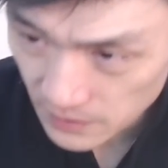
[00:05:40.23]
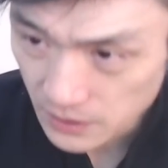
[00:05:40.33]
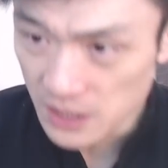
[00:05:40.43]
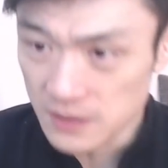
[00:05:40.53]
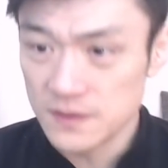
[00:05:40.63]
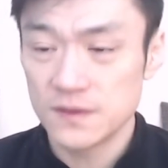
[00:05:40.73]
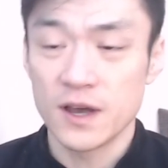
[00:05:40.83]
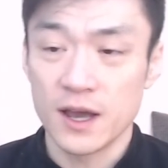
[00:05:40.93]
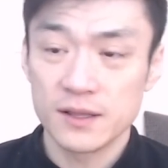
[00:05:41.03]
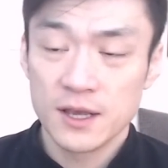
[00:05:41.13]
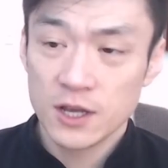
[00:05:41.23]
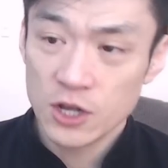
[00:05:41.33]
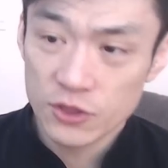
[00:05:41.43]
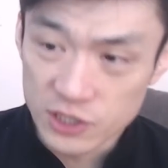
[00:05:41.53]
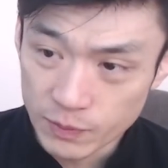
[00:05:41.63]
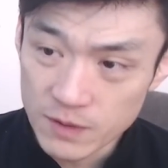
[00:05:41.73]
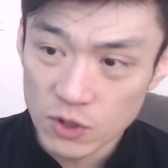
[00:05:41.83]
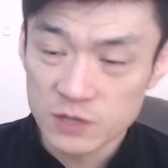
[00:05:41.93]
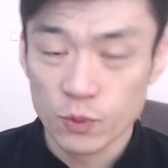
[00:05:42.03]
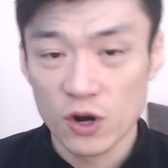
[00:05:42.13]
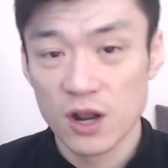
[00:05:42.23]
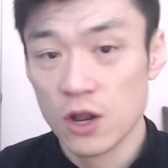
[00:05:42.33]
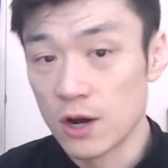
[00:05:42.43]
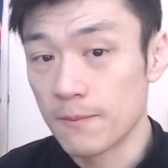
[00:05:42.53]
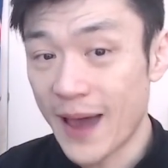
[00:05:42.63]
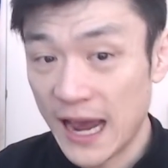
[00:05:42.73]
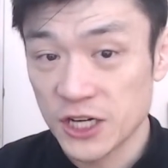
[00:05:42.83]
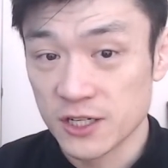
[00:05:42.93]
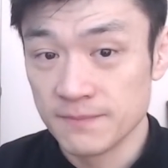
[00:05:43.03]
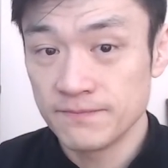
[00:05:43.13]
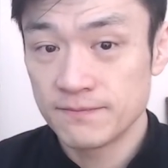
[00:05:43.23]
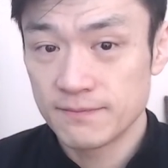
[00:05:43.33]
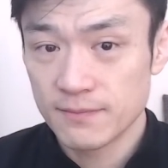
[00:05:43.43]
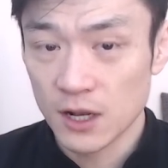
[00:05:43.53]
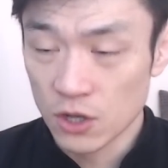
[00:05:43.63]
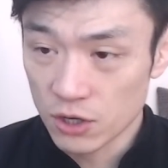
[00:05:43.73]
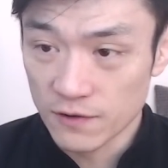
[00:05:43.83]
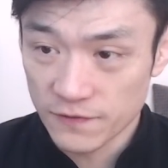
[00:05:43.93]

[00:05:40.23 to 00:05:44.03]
is that the Springboks brought a lot of passion, a lot of,